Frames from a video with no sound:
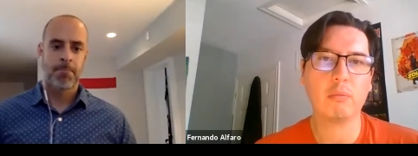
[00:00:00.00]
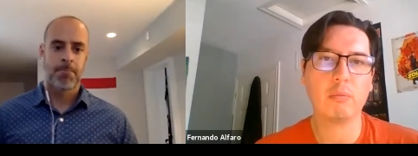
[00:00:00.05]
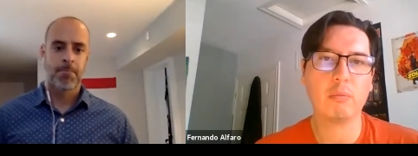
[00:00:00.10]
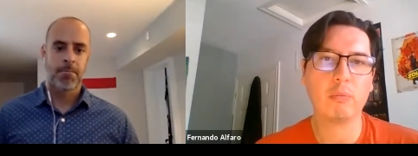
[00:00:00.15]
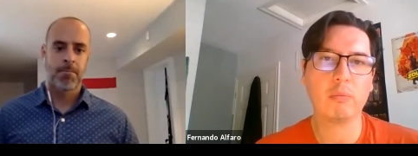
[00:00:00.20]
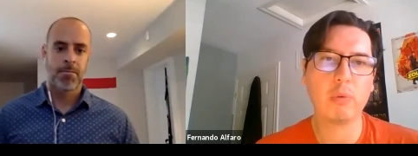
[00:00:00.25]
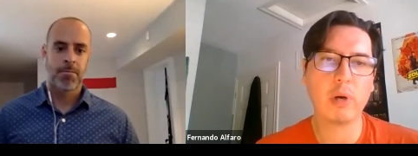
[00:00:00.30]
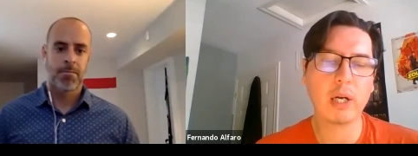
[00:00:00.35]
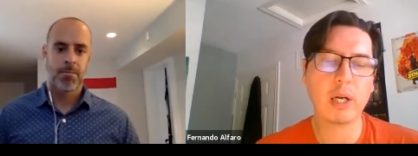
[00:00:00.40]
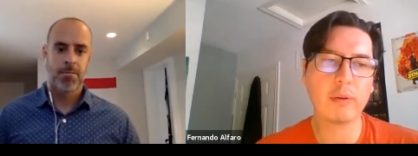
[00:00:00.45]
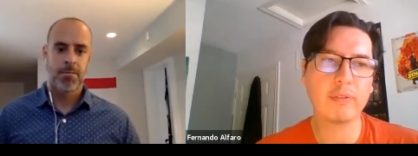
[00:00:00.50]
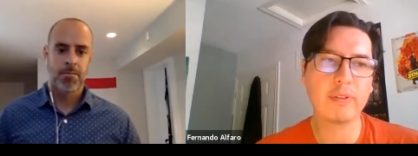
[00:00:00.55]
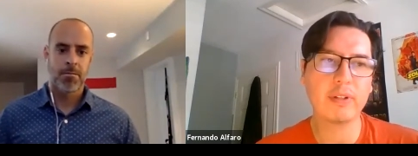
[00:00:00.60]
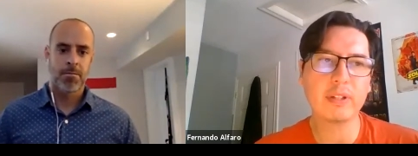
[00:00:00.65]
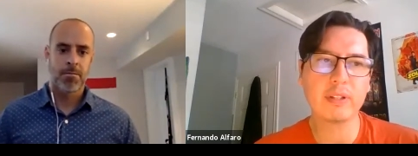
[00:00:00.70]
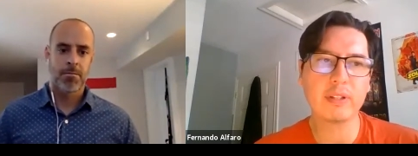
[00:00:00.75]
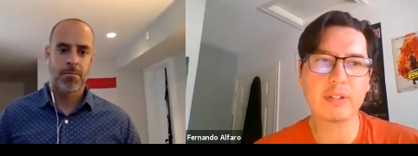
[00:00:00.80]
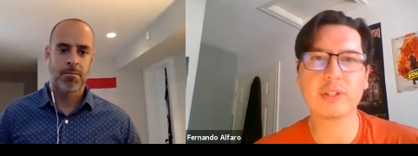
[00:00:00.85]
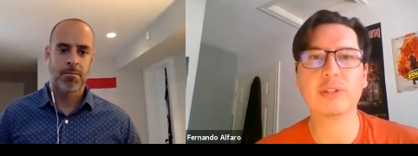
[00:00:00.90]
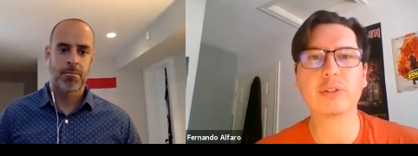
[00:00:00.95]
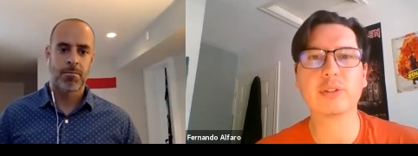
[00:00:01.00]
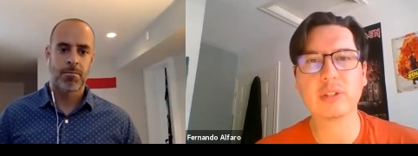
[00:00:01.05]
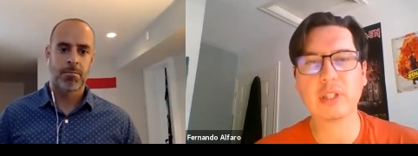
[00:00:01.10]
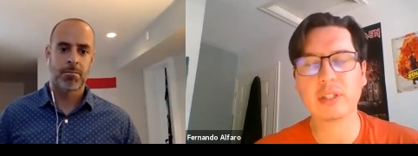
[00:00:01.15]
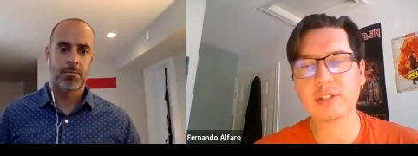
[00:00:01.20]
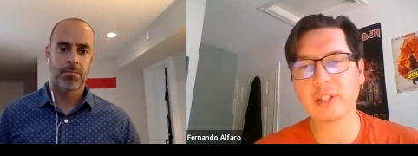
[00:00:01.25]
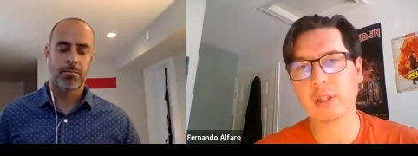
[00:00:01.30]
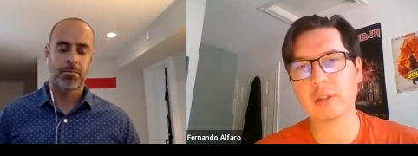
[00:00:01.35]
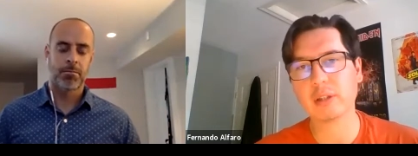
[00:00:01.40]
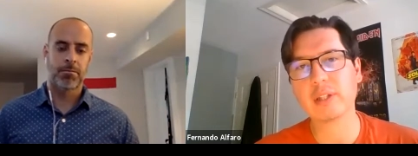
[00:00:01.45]
Speaker 1: one of the decisions that
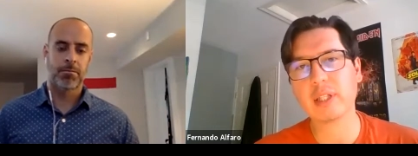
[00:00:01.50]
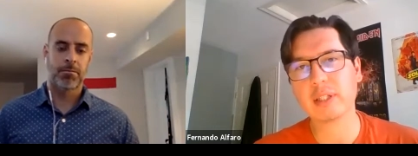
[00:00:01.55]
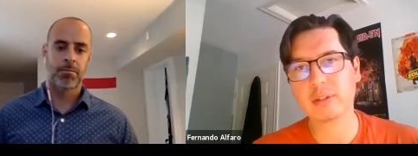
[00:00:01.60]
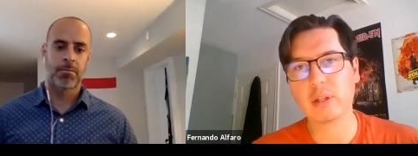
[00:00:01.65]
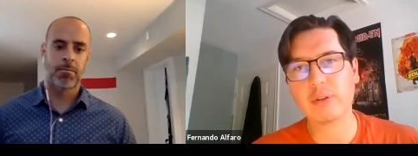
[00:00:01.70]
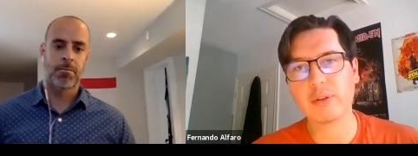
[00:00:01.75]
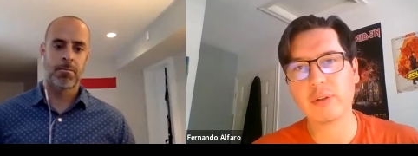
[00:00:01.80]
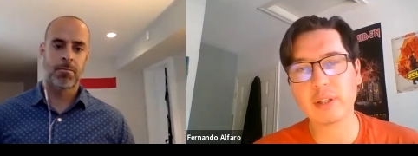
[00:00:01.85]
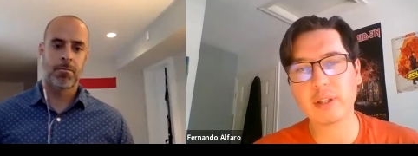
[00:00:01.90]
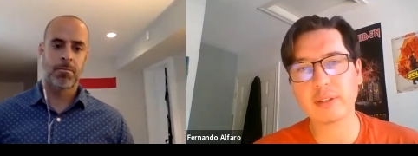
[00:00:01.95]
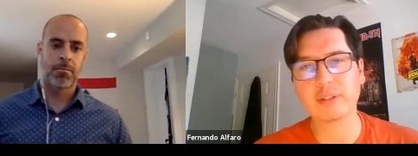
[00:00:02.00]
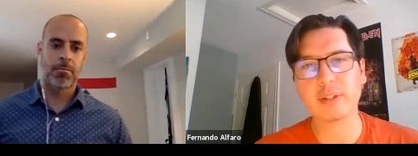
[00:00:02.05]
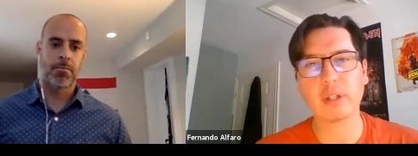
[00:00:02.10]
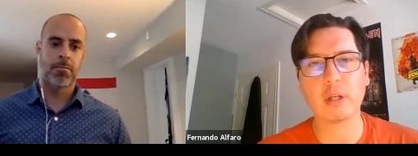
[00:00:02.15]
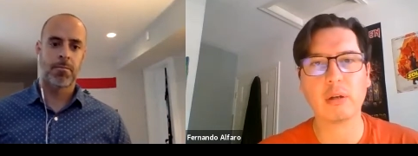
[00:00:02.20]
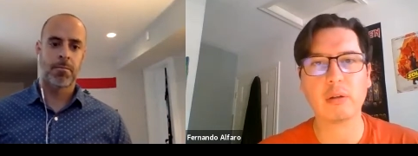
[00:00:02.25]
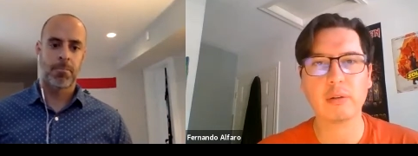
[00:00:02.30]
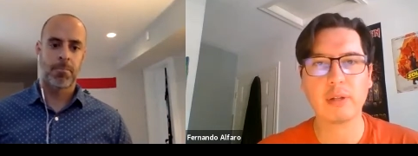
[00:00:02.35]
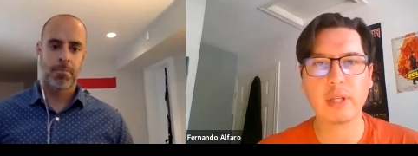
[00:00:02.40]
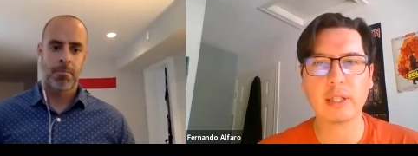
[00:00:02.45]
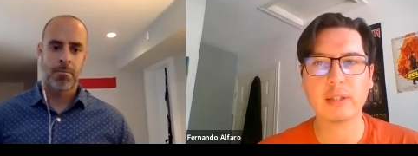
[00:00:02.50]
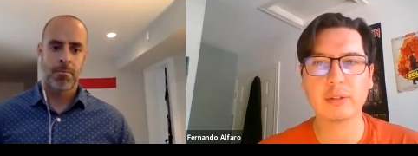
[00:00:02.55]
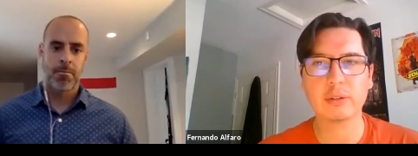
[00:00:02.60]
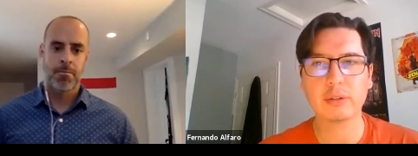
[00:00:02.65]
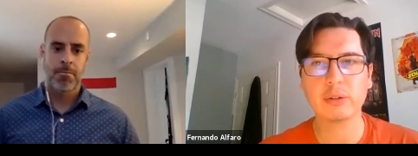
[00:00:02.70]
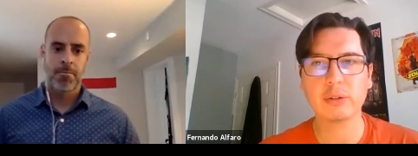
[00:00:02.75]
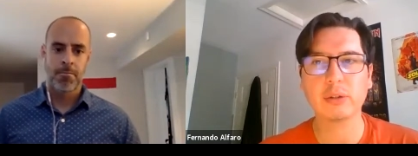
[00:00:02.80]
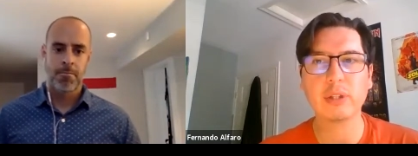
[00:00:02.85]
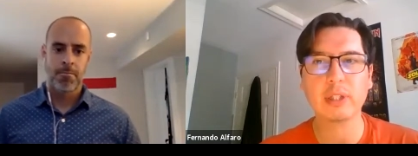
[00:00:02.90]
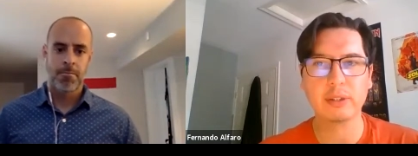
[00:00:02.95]
Telus has done years ago that
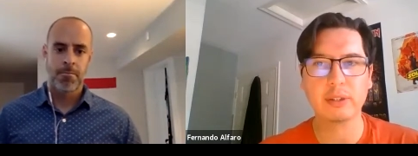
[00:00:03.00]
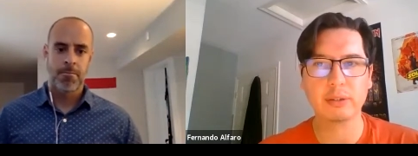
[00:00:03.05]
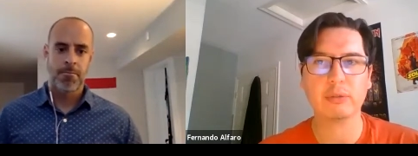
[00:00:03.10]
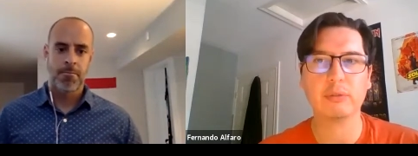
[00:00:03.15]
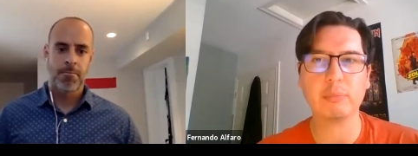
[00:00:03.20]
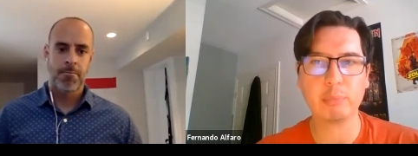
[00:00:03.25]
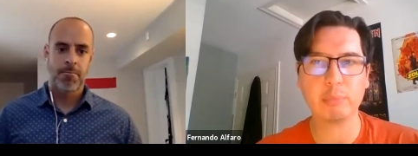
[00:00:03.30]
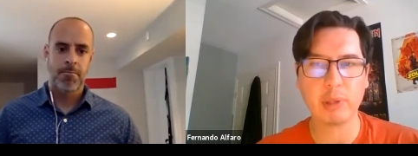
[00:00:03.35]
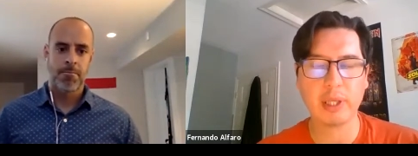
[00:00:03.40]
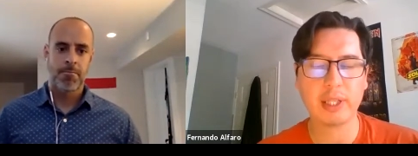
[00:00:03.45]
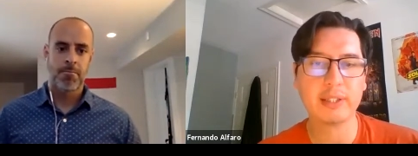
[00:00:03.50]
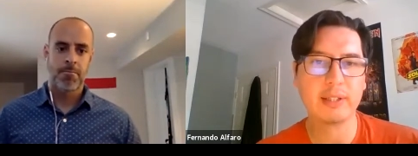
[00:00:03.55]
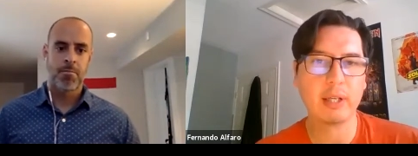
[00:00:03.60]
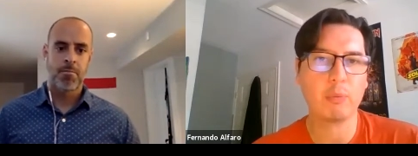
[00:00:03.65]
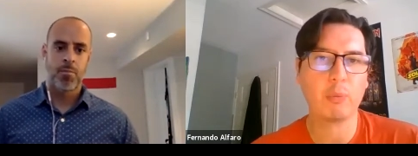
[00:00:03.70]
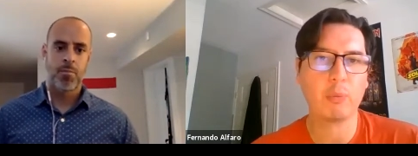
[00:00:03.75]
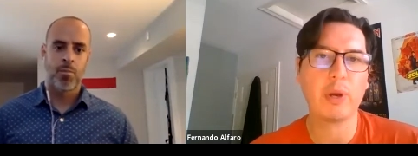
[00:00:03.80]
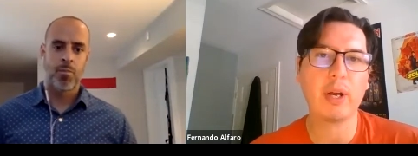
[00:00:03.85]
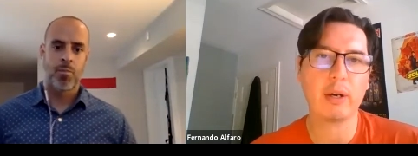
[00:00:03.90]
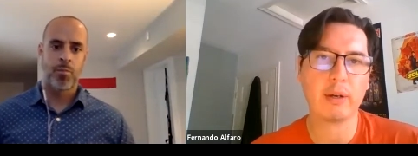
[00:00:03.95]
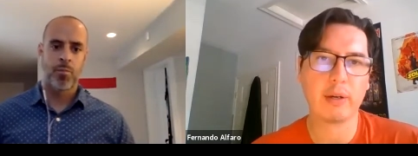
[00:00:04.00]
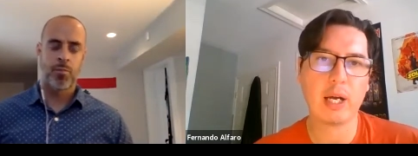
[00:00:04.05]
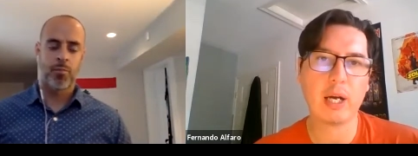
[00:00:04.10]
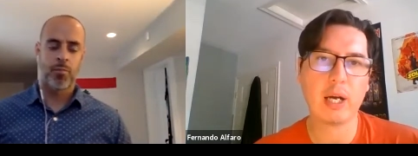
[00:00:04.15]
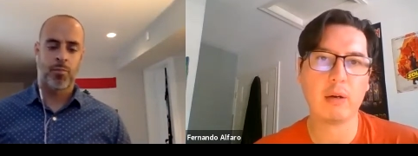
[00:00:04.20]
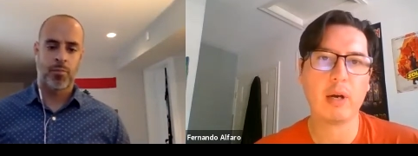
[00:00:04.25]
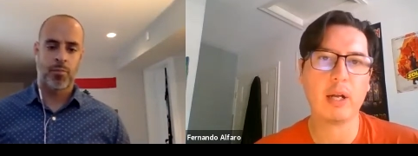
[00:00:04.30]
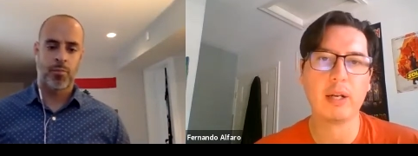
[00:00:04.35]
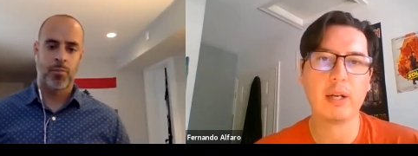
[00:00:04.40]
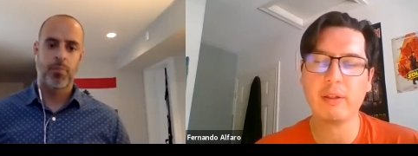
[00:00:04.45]
took us to the place that we are
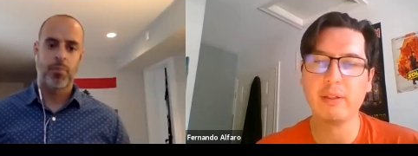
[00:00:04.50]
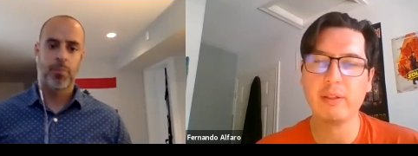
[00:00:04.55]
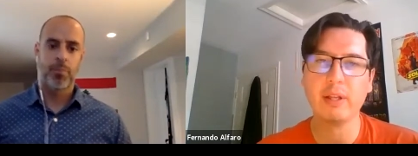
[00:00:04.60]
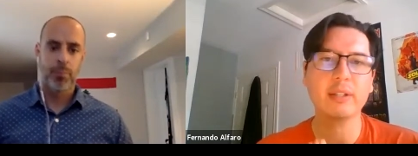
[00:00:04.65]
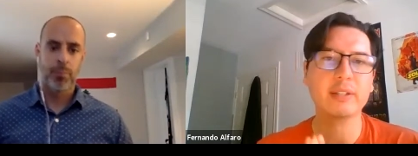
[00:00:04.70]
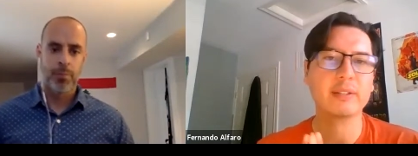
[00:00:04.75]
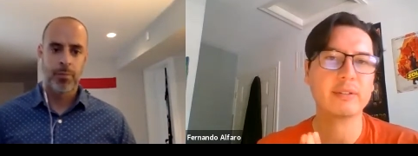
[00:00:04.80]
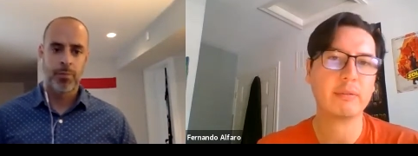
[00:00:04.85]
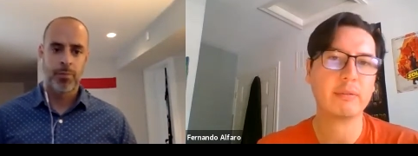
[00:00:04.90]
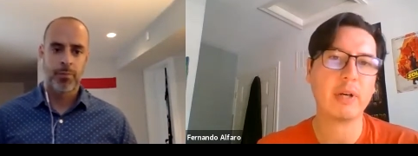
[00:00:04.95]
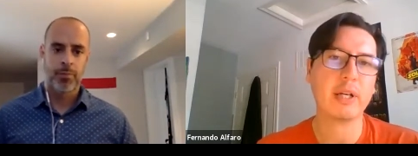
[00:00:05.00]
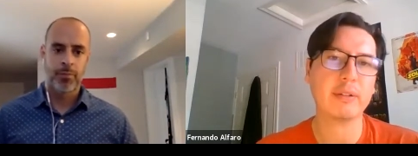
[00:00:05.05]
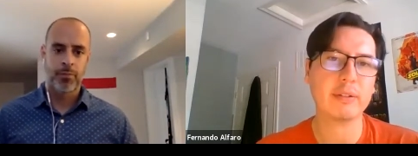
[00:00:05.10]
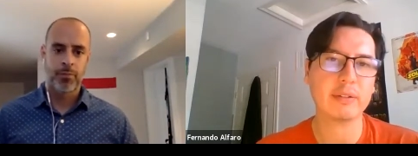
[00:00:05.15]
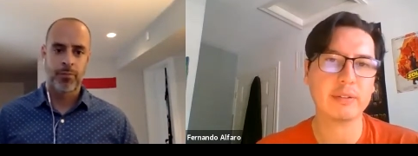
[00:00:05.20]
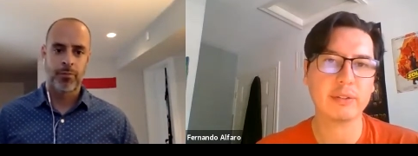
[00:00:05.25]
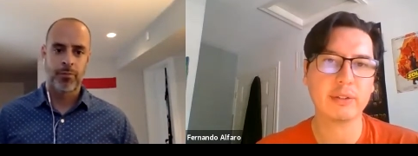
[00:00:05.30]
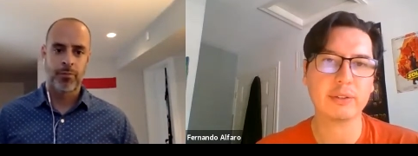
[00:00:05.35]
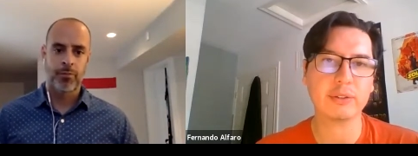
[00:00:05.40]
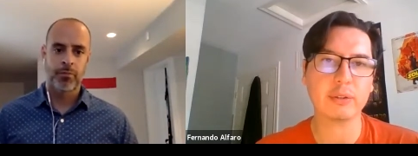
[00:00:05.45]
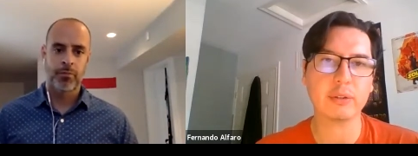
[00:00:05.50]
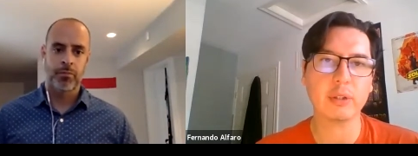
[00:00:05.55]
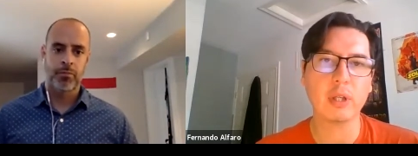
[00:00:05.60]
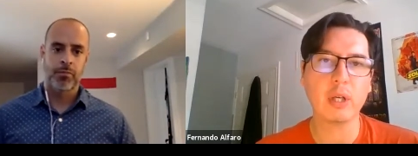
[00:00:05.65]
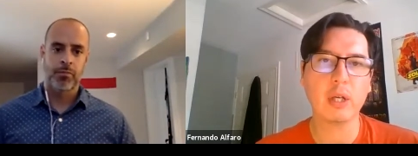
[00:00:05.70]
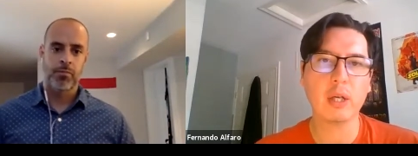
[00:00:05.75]
now. And I think it's the right decision.